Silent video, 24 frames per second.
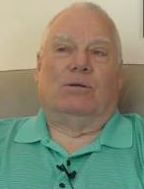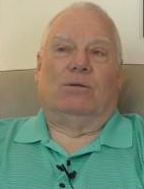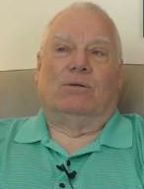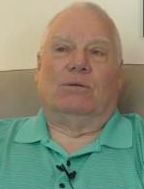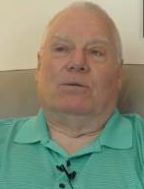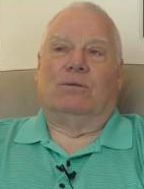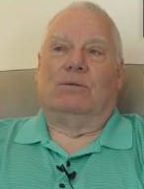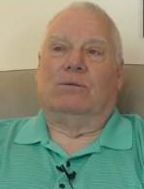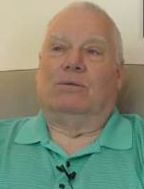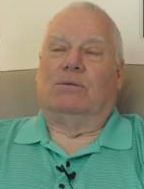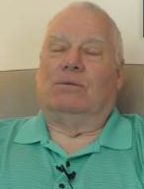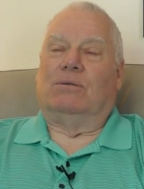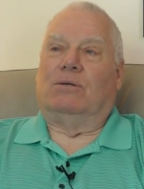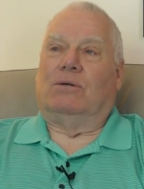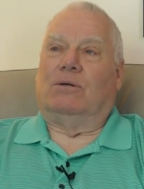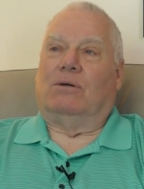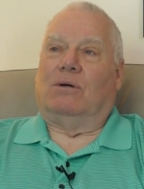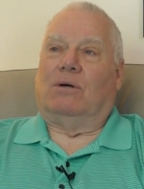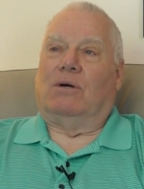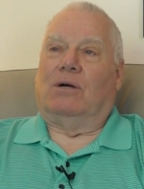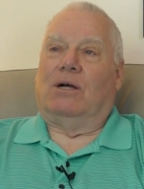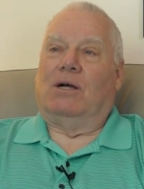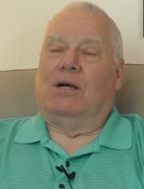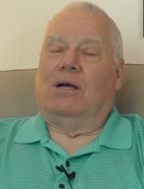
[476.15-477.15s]
Oh,
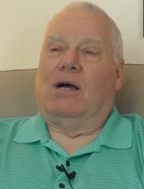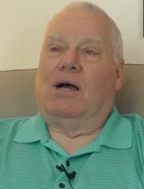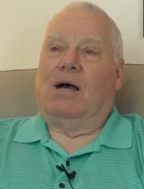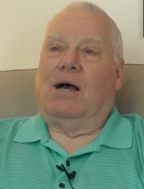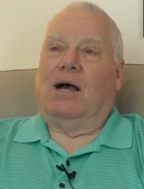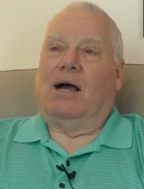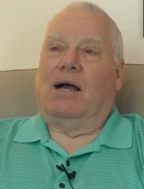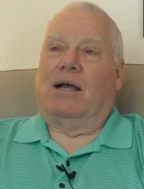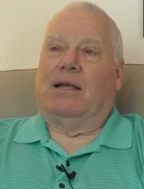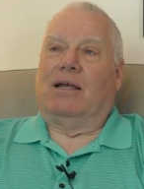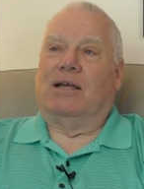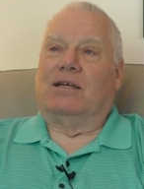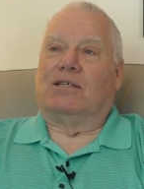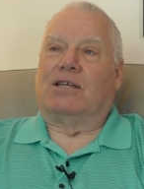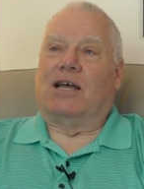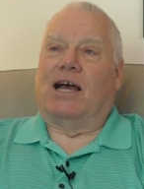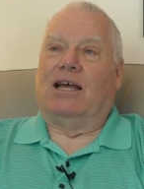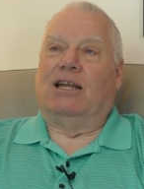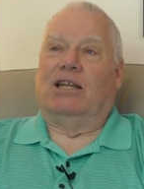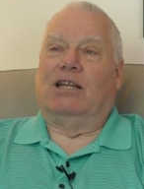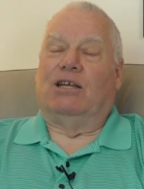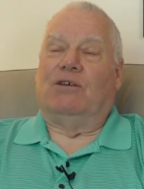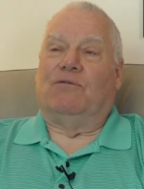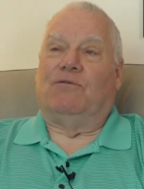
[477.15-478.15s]
I guess
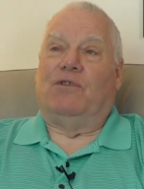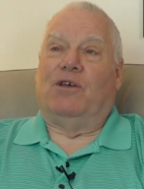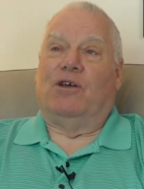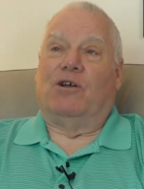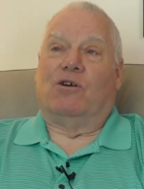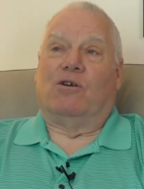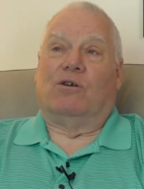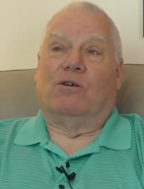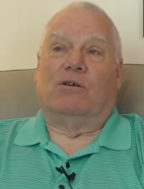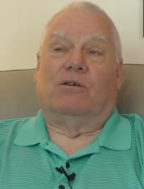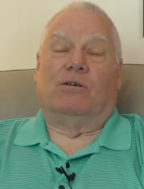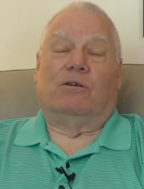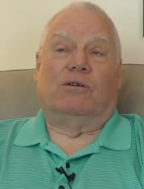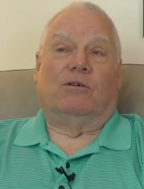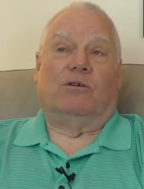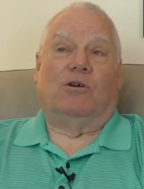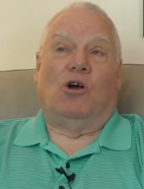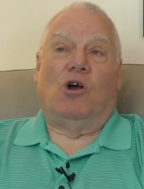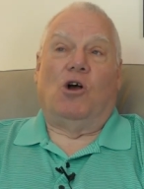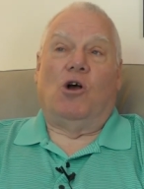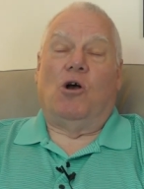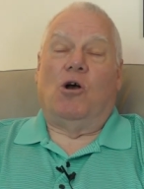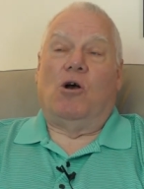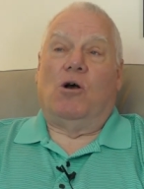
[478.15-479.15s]
I lived there
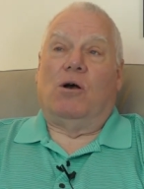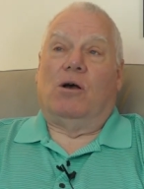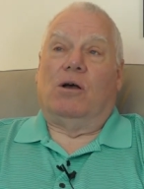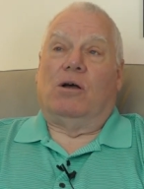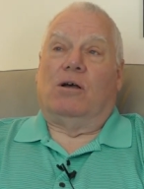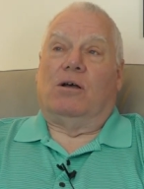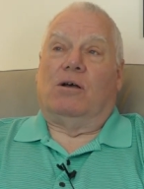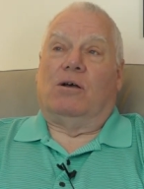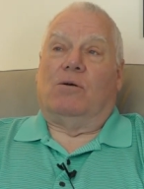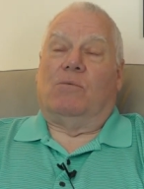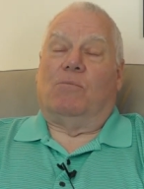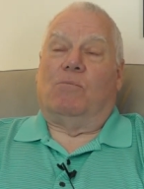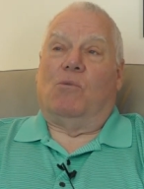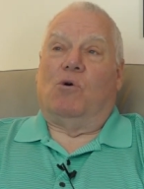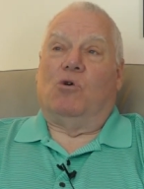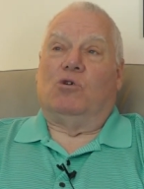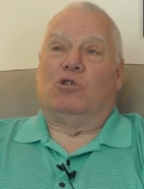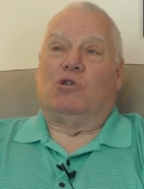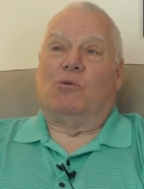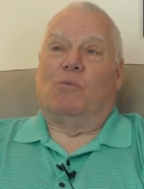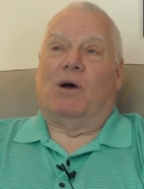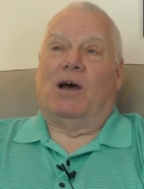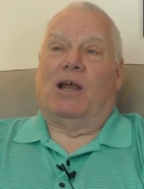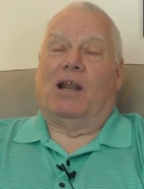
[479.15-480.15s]

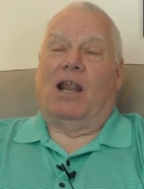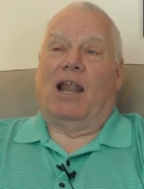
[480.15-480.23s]
most of my